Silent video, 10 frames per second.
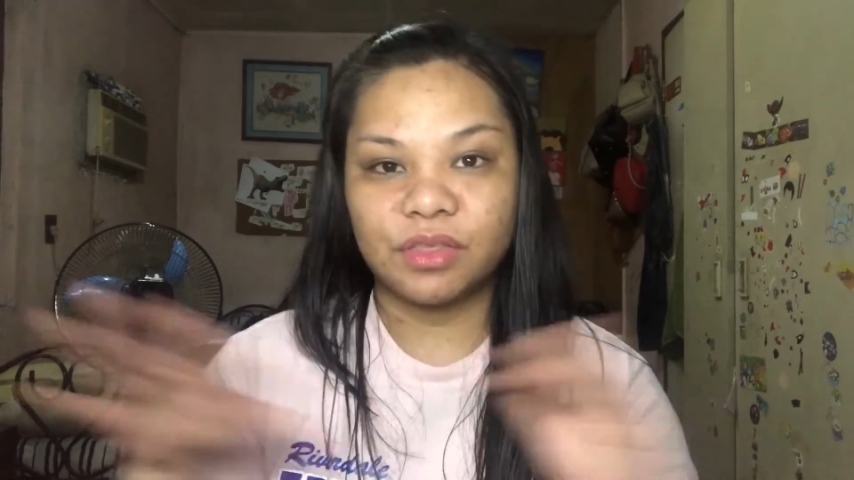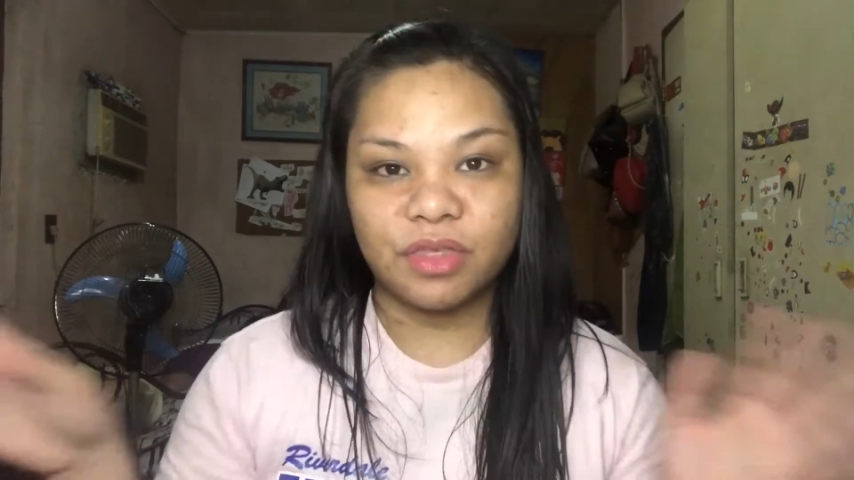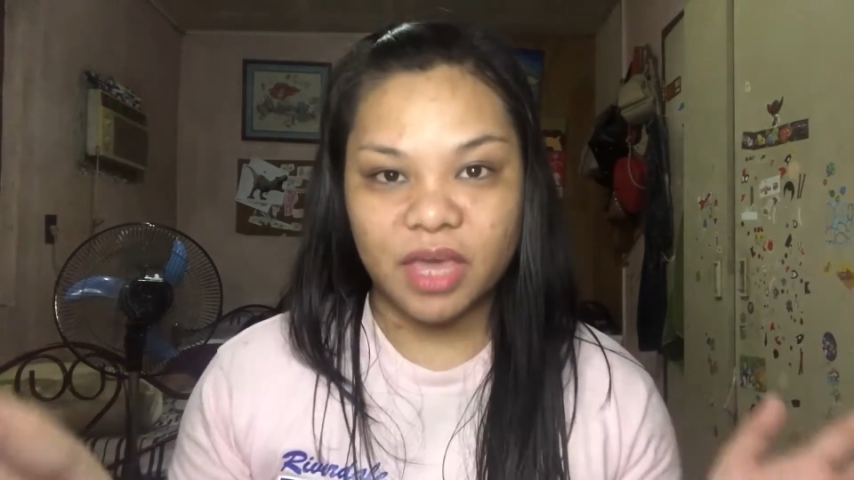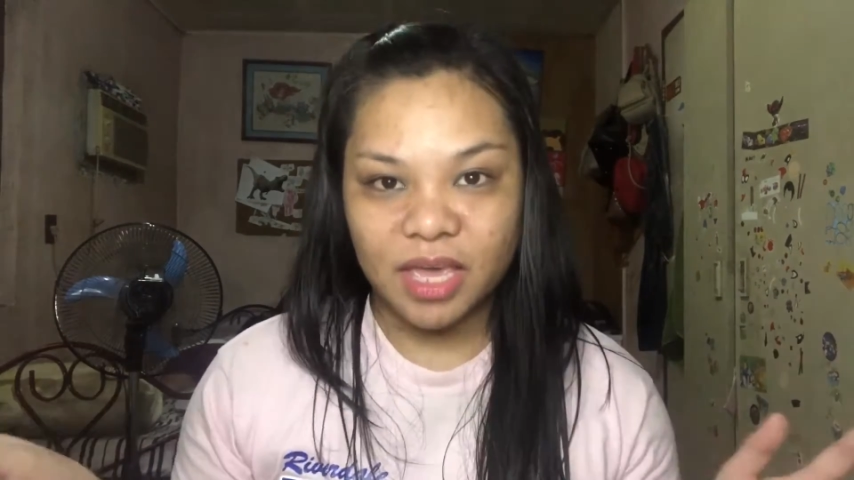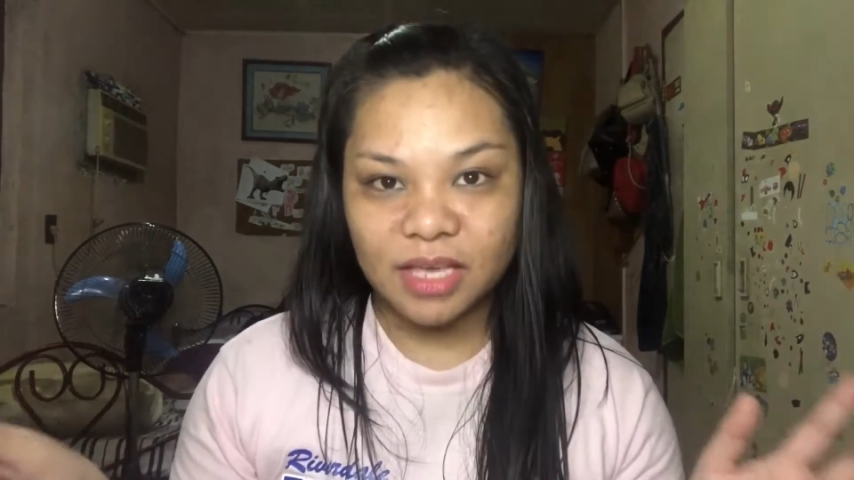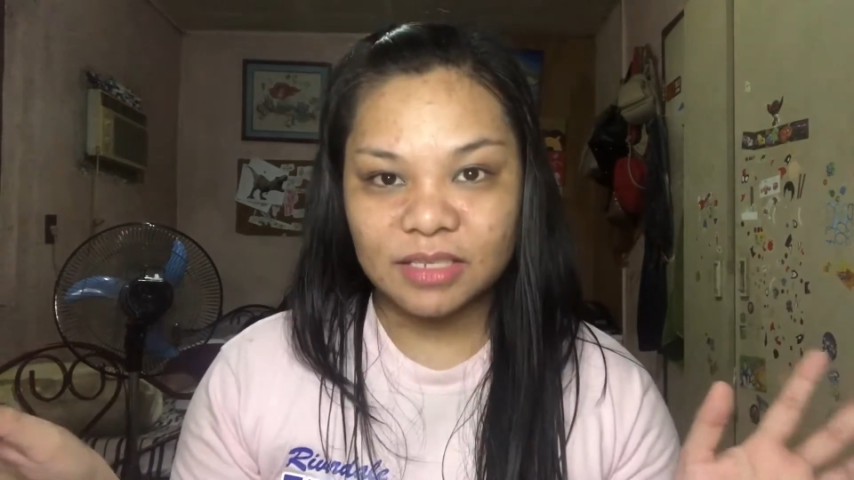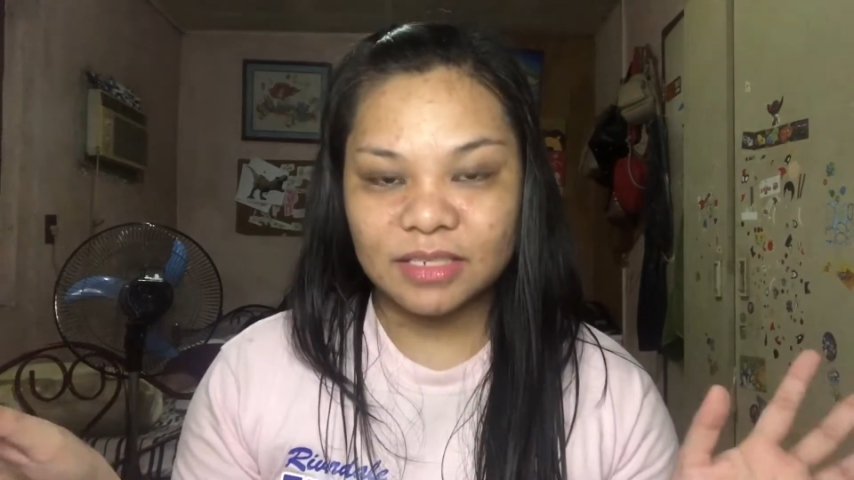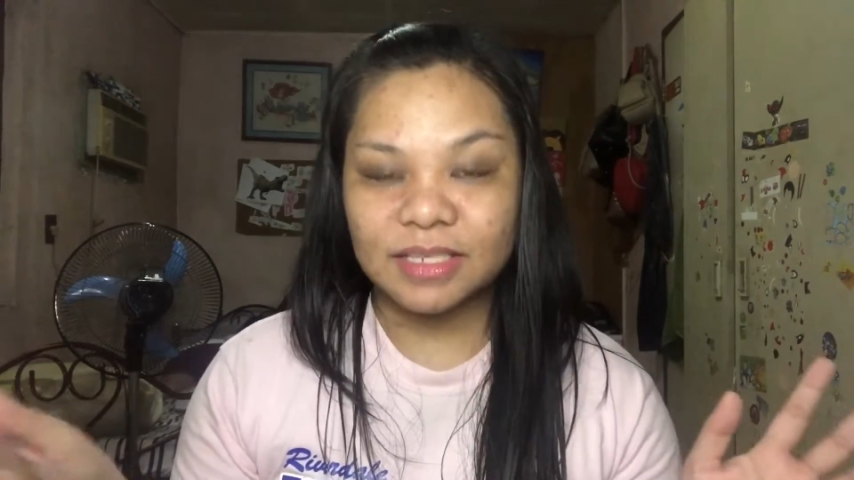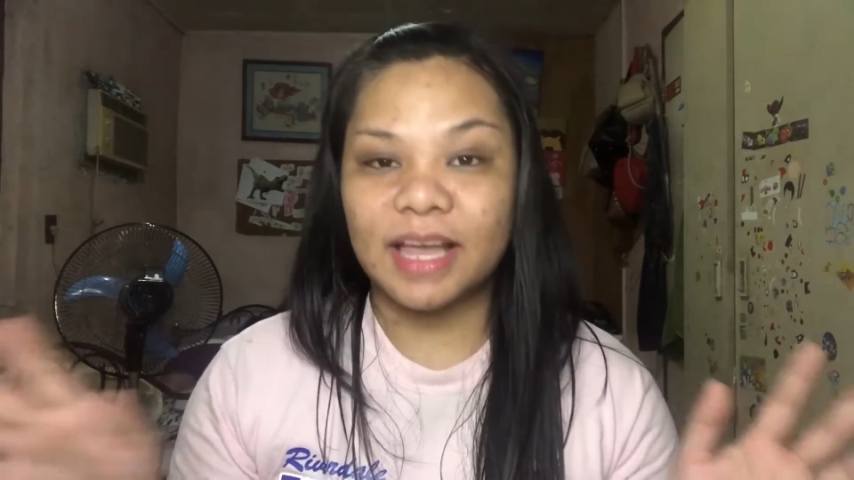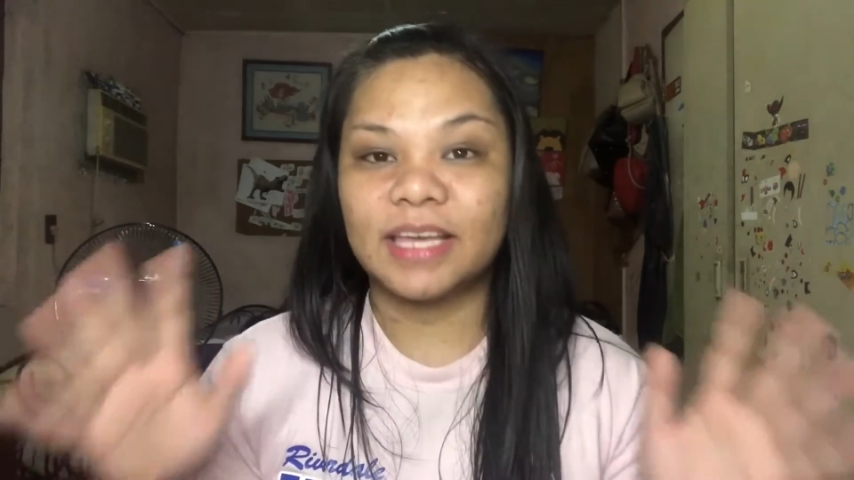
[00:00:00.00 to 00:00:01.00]

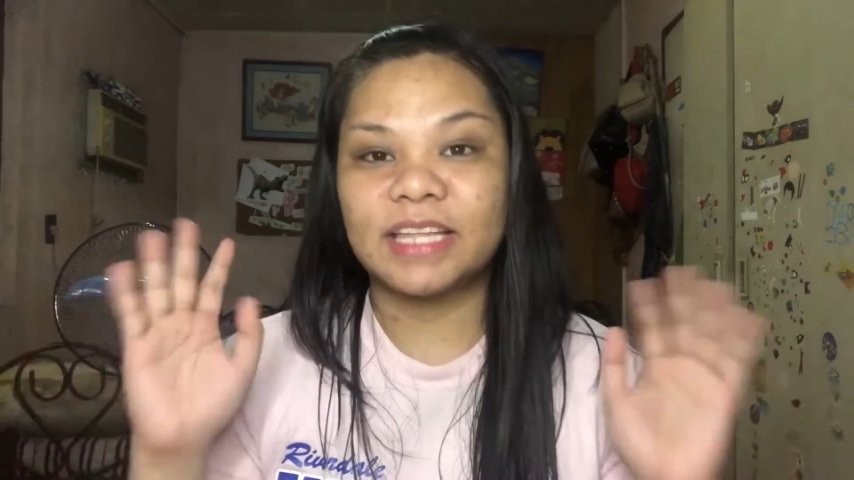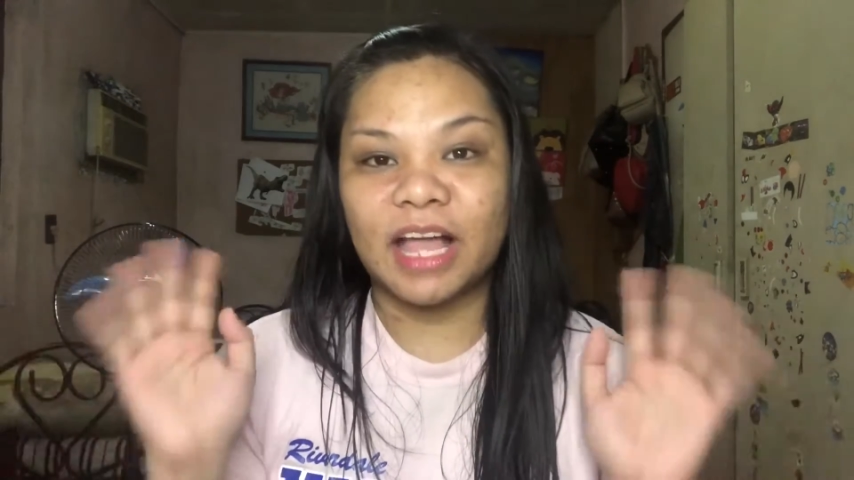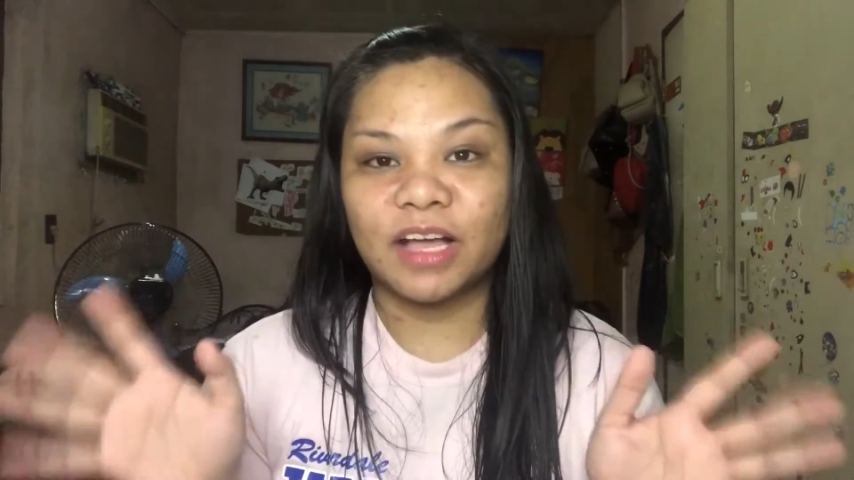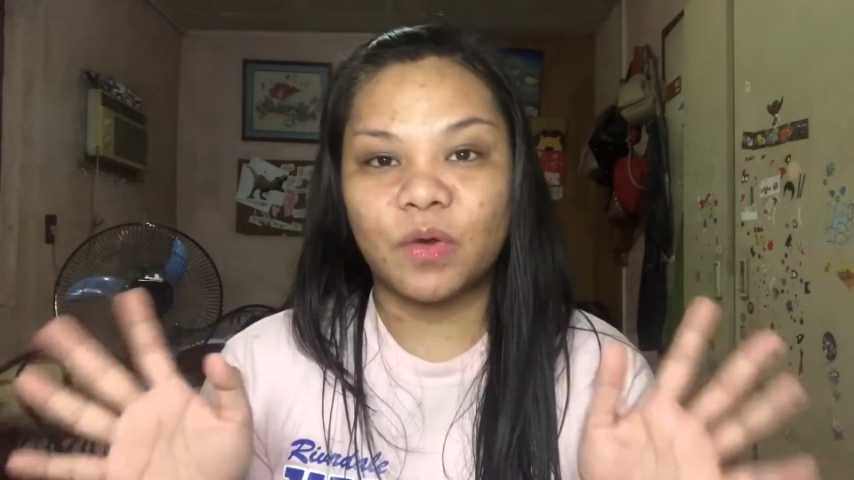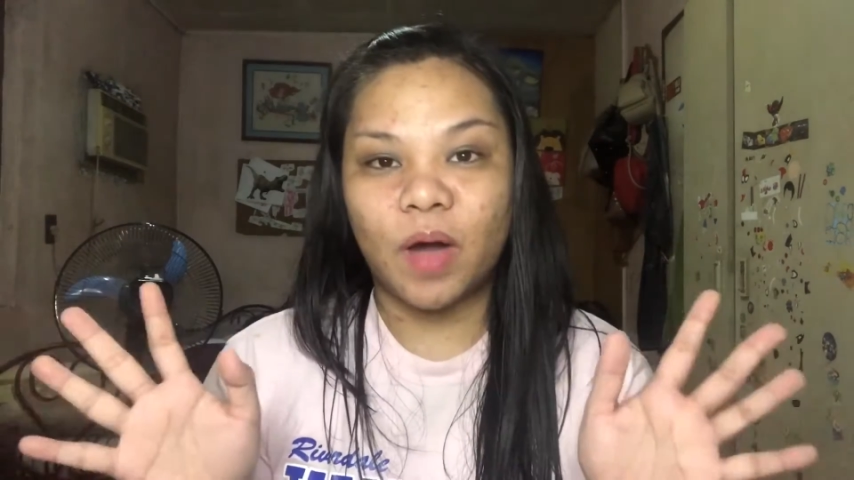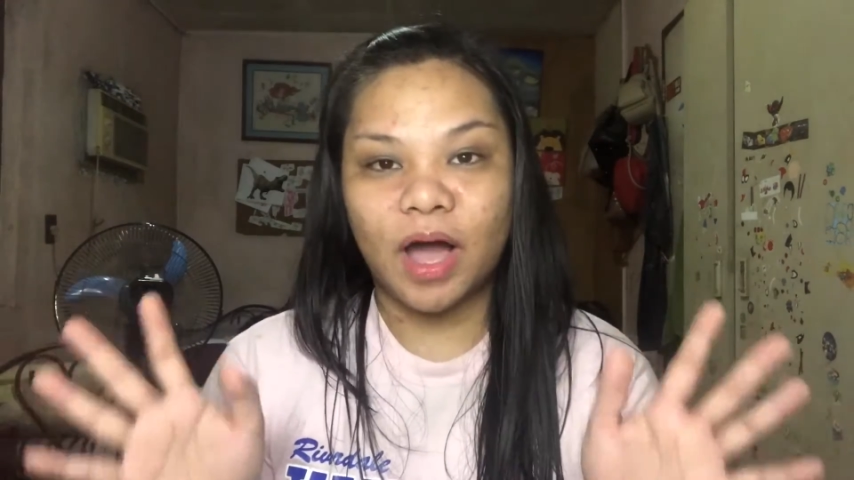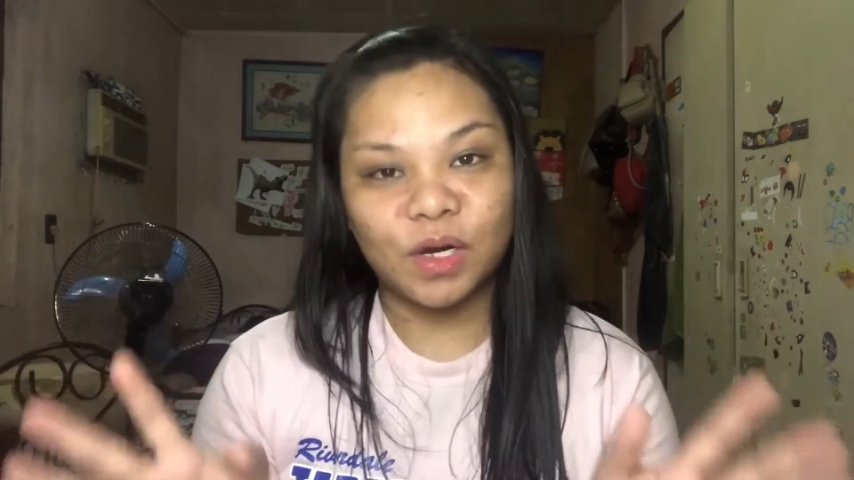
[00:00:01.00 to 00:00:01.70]
things na ginagawa